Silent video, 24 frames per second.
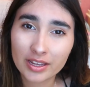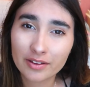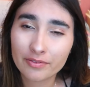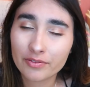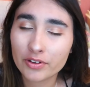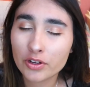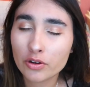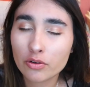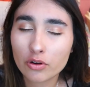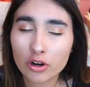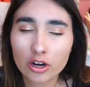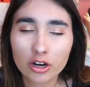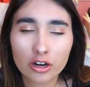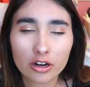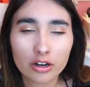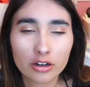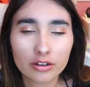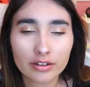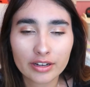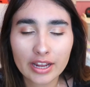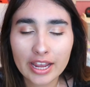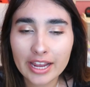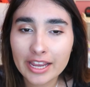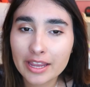If you
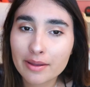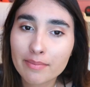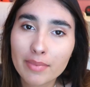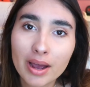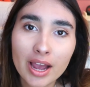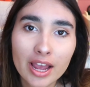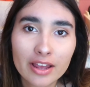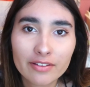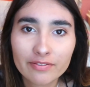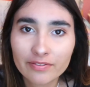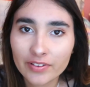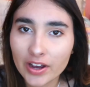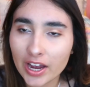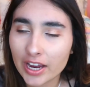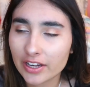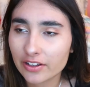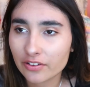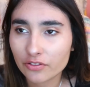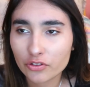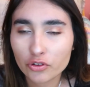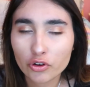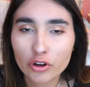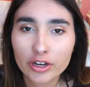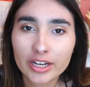are taking my
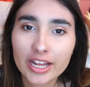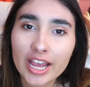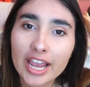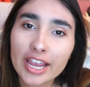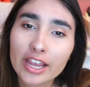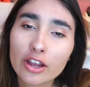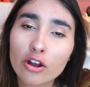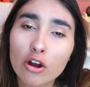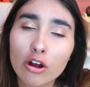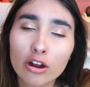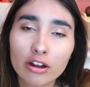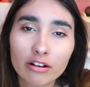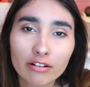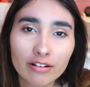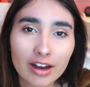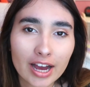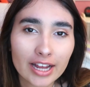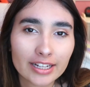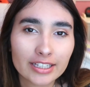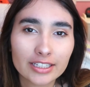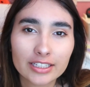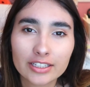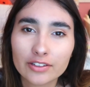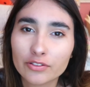advice, if you are taking hard
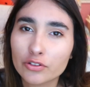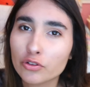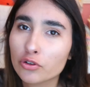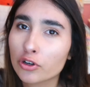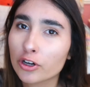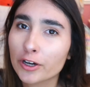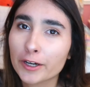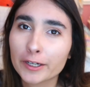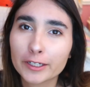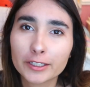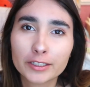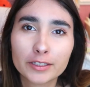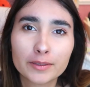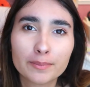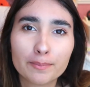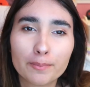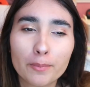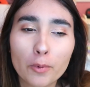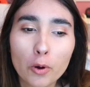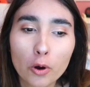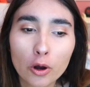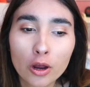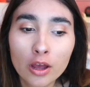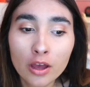classes, if you are in a
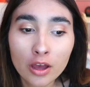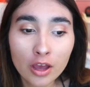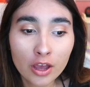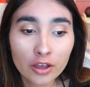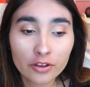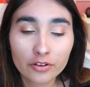sport,